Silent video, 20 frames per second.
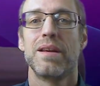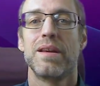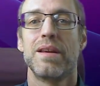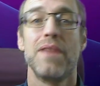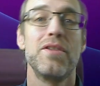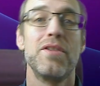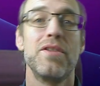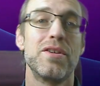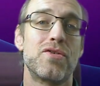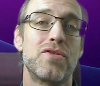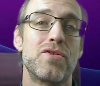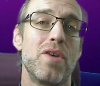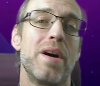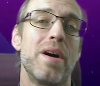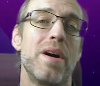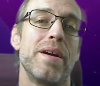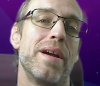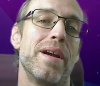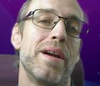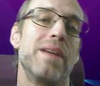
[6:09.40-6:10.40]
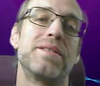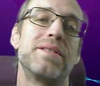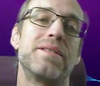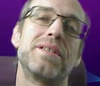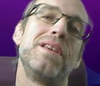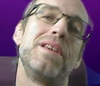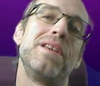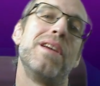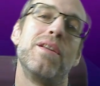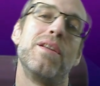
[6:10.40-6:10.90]
Give it a try and
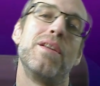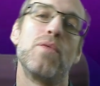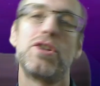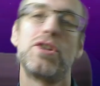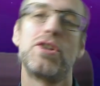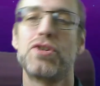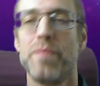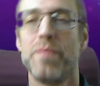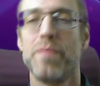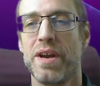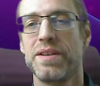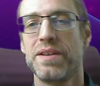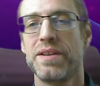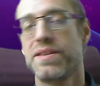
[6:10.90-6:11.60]
see in which domain